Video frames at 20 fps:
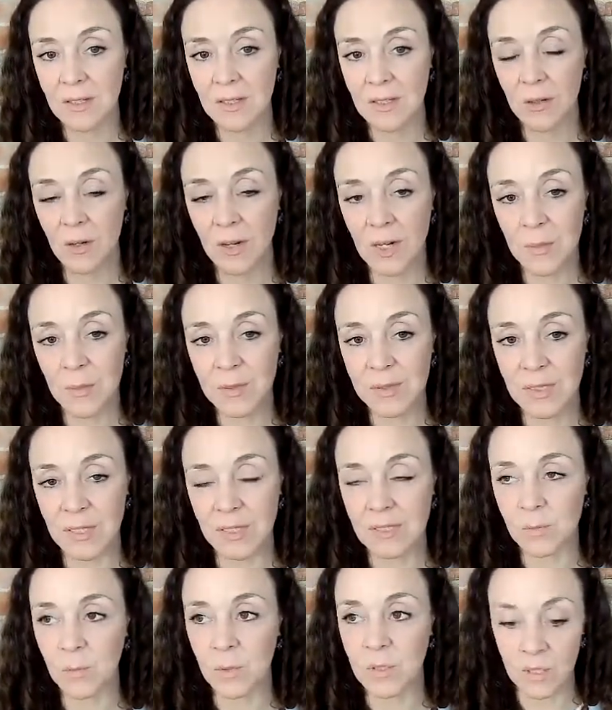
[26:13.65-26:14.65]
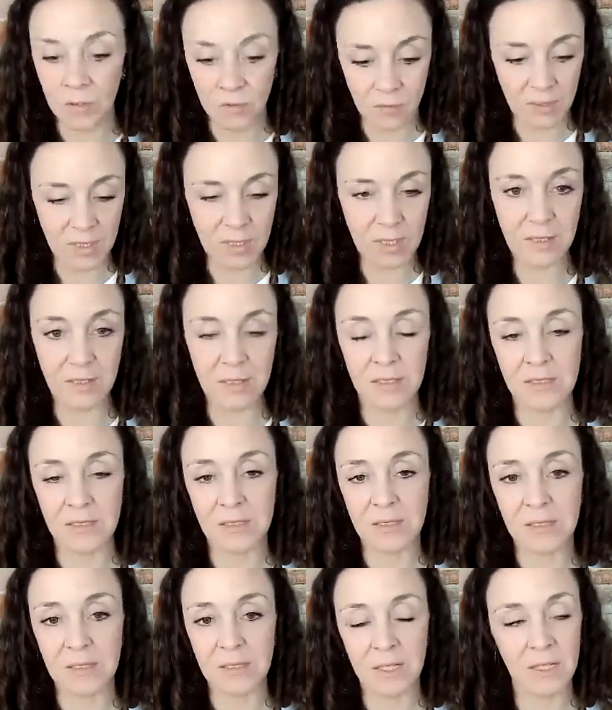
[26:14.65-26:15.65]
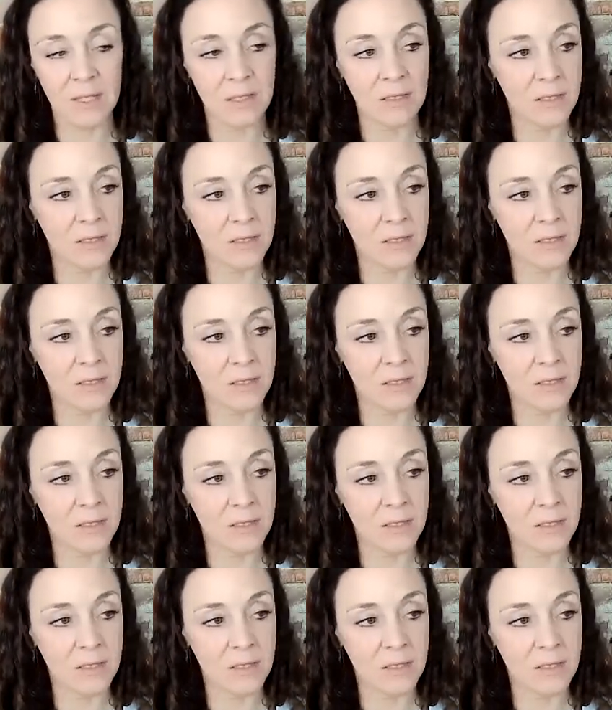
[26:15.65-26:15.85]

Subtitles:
your upsets, when you realize that